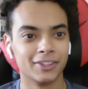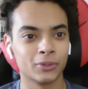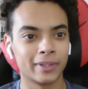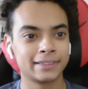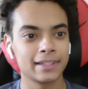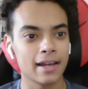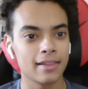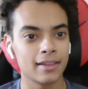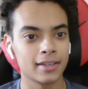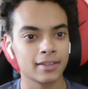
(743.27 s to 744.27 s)
So I said
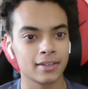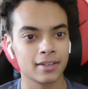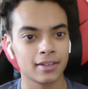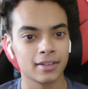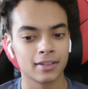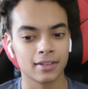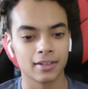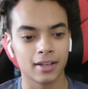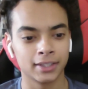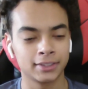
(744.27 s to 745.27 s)

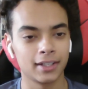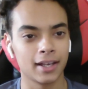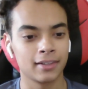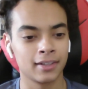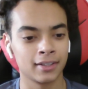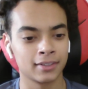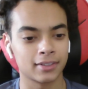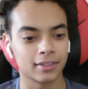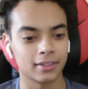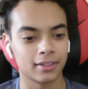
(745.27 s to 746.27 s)
I
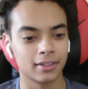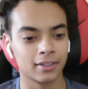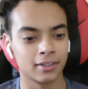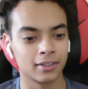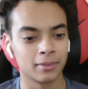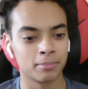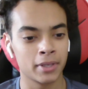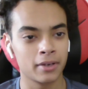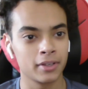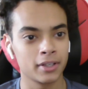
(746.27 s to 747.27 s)
like
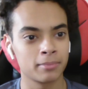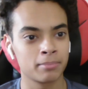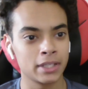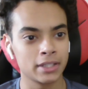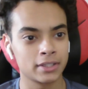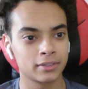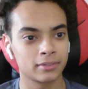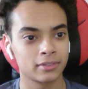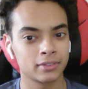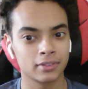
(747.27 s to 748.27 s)
period piece
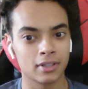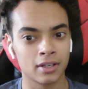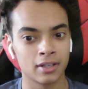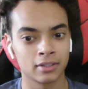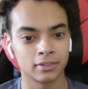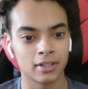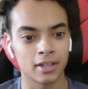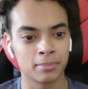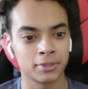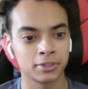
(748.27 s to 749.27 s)

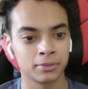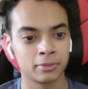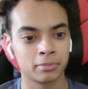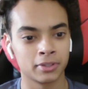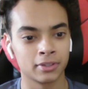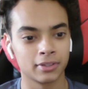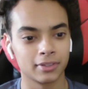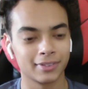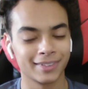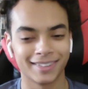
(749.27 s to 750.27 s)
episodes, but
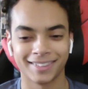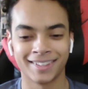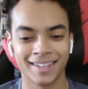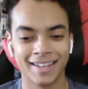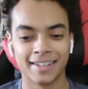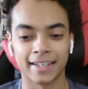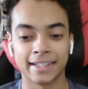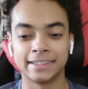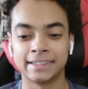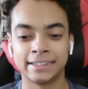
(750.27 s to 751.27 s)
I
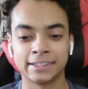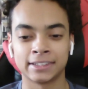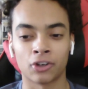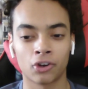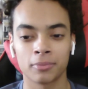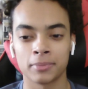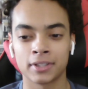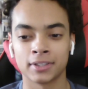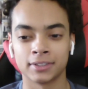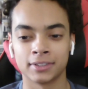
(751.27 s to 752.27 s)
guess this season hurt me
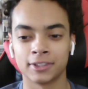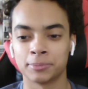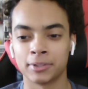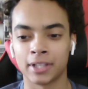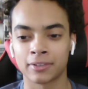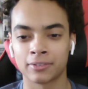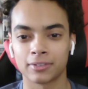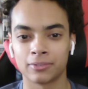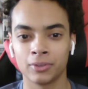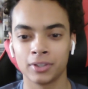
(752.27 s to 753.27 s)
because there's been like
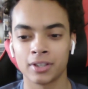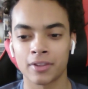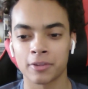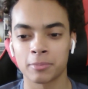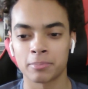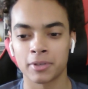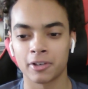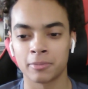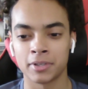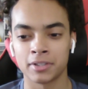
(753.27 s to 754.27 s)
really nothing but
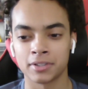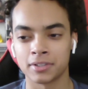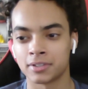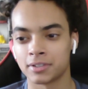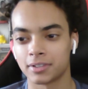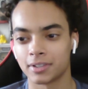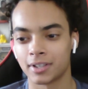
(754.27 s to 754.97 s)
period pieces.